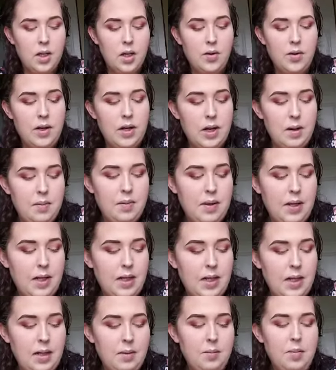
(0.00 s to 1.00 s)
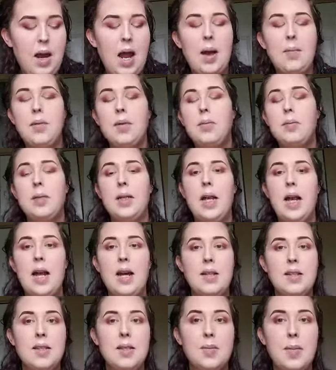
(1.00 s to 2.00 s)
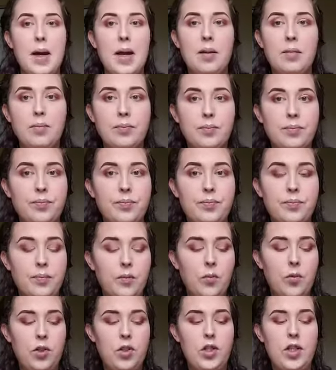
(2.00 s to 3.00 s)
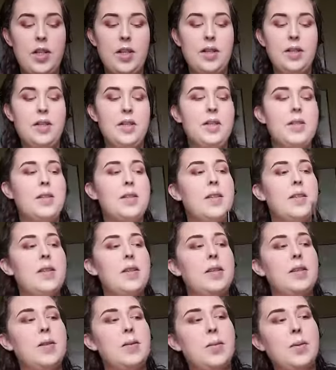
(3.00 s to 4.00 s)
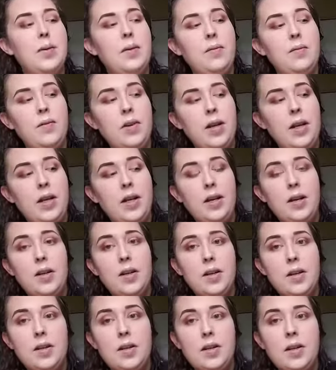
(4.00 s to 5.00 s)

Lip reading: You know what? I'm thinking probably hot spot, which is this one right here.